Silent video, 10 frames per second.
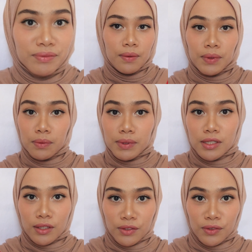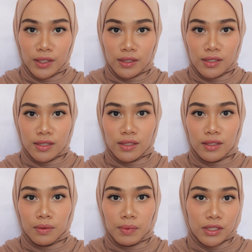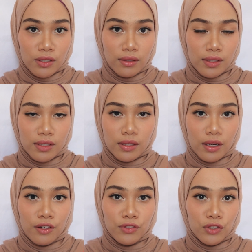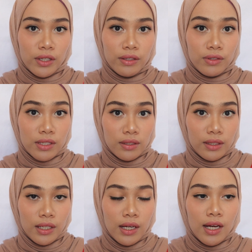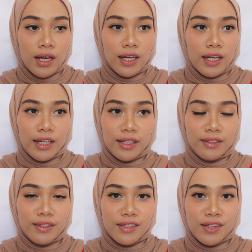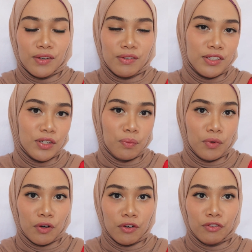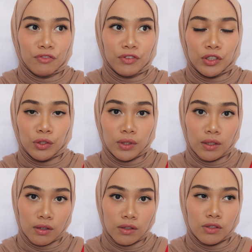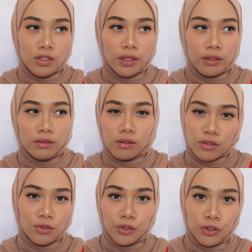I'm gonna be telling you guys the mascaras that I have tried recently, and there are some of newly launched and not so